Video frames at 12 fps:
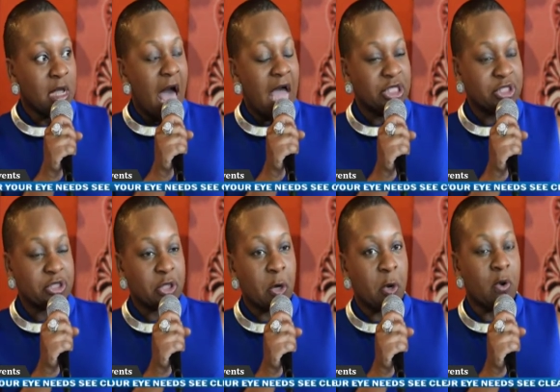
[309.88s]
And
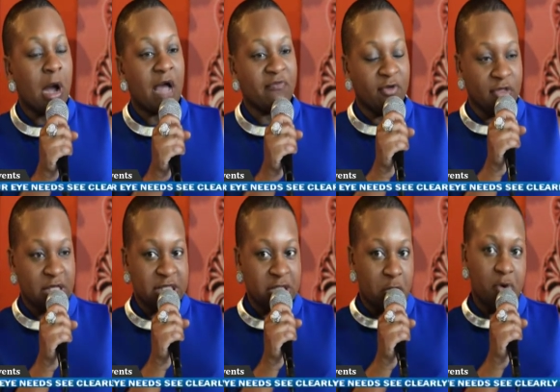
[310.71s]
so I feel it
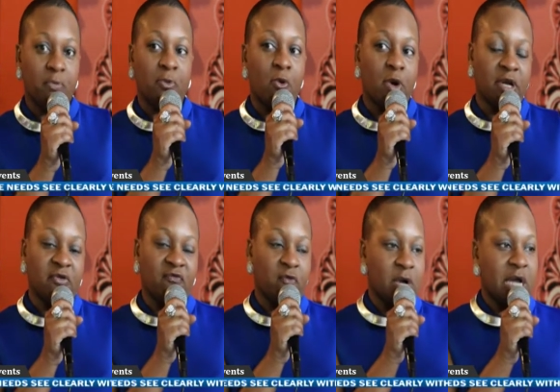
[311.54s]
is so
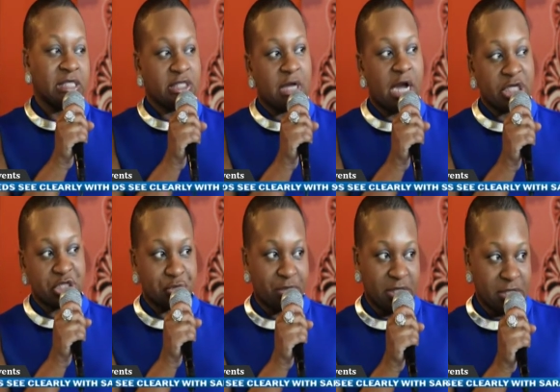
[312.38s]
important for us to
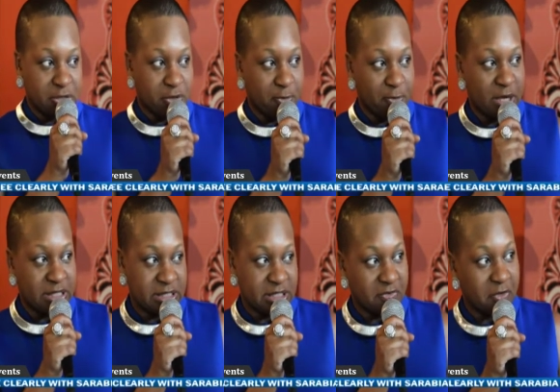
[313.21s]
usher into the
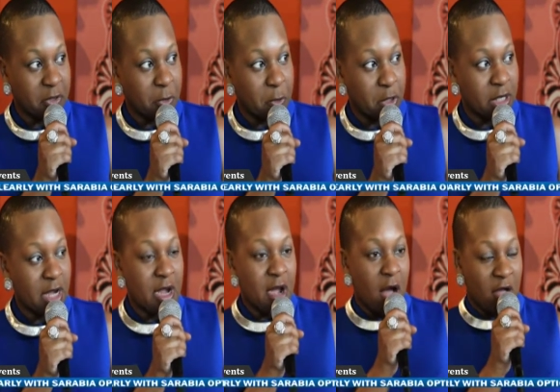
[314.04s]
presence of the Lord
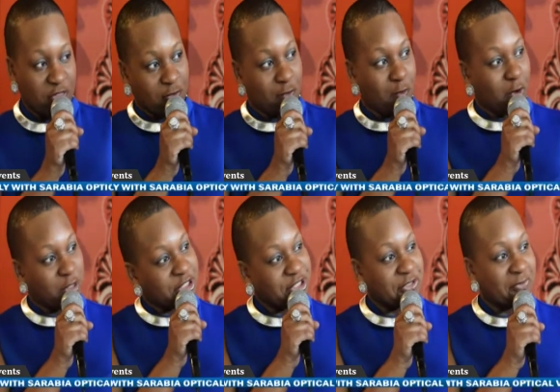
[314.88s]
uh, through
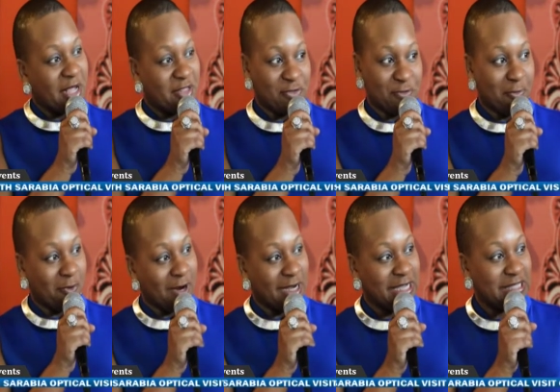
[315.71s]
worship and through
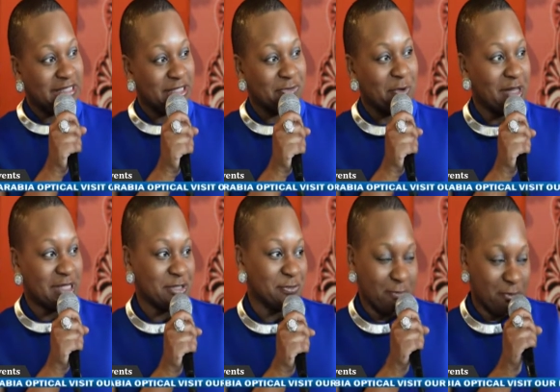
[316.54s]
praise, as well
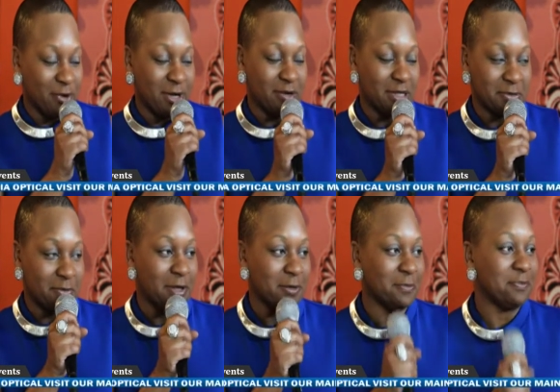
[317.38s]
as through prayer, as well.